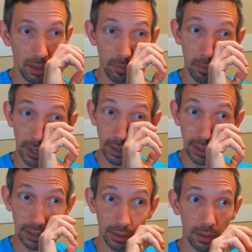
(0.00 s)
make
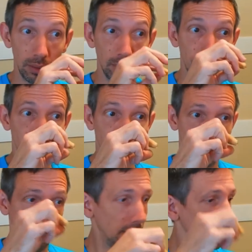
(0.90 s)
like little
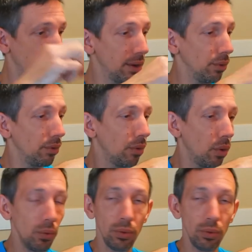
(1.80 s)
dowel
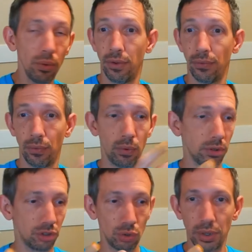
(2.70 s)
holes
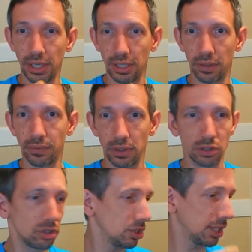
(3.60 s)
for joining your
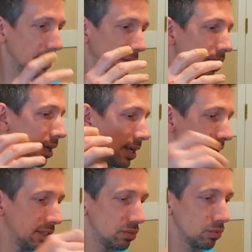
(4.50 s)
furniture together.
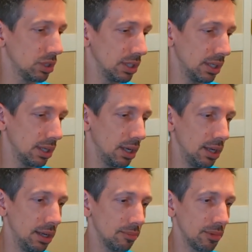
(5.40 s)
It just really
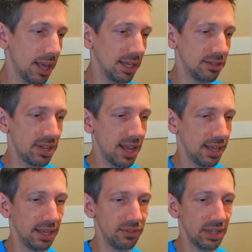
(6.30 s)
gives
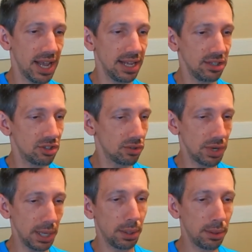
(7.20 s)
it added
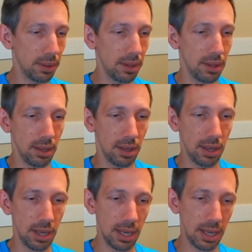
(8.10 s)

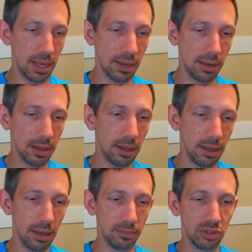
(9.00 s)
strength and
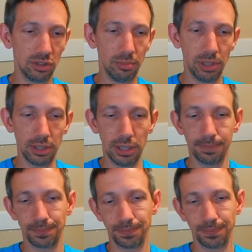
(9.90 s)
stability.